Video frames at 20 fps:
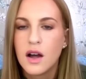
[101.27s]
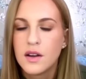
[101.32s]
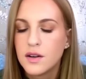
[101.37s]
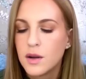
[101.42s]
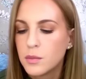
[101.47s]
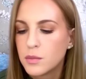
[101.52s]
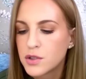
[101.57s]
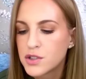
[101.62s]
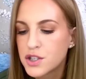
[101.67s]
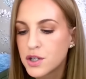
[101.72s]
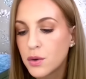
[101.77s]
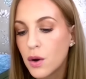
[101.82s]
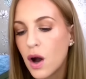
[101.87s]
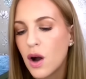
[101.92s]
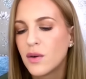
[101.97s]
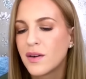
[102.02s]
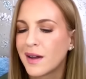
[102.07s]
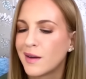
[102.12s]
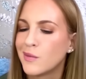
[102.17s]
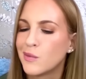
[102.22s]
Number two,
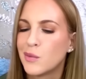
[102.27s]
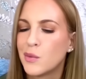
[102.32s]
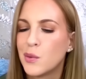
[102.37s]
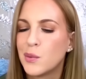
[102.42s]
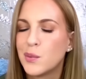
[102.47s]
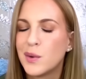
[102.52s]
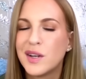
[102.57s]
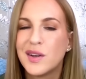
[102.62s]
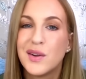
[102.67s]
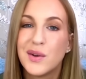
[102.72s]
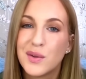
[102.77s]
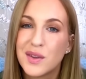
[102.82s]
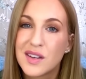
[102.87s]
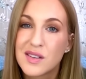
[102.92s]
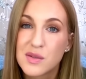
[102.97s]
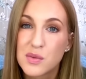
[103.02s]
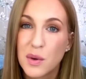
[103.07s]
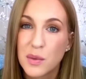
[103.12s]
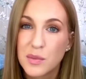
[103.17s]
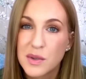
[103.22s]
okay, well, we knew
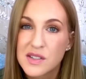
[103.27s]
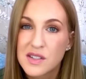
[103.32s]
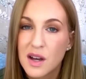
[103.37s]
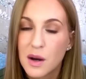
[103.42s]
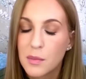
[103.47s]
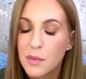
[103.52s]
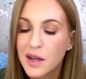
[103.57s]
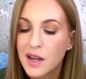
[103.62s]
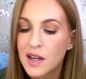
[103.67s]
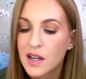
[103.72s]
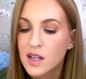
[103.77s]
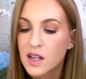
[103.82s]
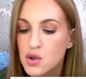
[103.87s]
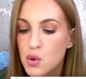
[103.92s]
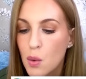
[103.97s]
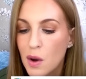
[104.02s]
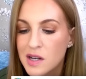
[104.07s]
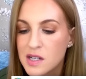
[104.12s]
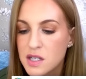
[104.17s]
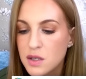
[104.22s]
this one was coming.
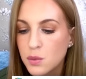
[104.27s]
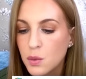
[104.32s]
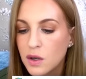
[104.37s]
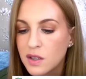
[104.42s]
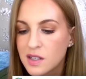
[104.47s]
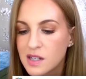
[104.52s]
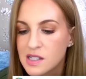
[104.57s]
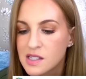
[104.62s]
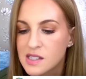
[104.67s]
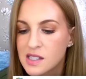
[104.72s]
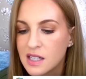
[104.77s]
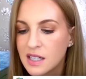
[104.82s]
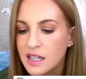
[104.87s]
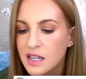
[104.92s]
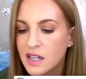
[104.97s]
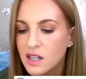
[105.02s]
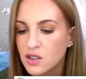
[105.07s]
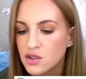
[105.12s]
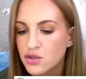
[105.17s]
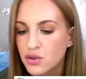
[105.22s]
21 as the
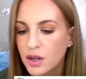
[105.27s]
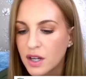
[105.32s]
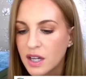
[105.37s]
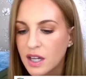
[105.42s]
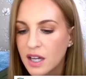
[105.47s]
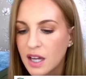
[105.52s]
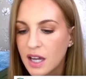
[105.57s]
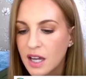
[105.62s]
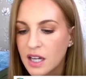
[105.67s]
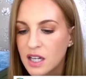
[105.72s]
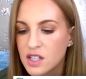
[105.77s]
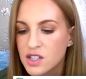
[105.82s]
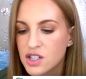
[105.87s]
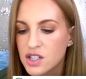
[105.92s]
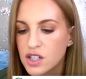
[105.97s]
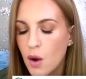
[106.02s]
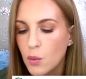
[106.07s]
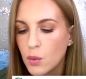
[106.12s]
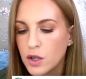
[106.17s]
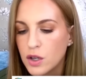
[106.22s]
legal drinking
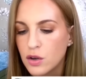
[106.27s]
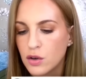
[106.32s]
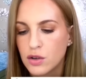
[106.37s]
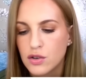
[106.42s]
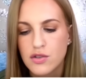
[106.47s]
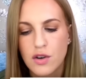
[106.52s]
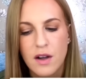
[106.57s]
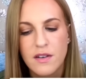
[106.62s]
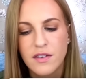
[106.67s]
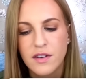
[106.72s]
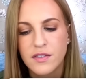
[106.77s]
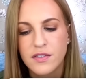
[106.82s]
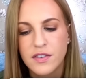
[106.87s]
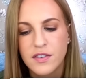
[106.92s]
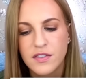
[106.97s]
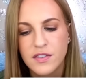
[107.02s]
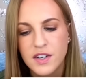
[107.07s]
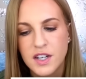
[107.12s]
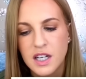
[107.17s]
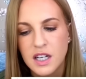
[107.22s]
age when you can drive at
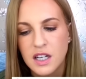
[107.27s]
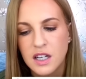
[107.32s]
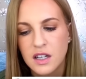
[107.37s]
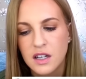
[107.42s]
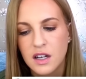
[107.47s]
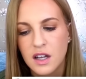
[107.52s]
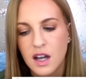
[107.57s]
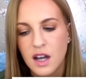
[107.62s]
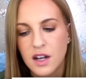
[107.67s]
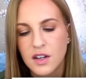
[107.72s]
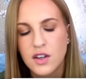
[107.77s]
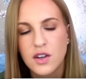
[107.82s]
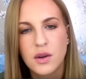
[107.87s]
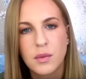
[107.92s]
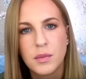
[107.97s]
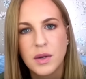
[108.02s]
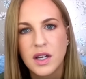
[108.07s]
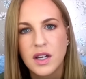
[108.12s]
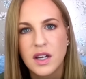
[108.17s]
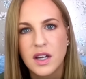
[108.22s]
15 and you
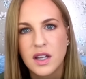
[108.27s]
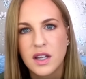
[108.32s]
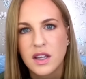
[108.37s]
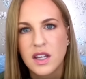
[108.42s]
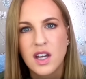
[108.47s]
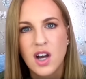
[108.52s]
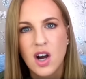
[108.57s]
can be in the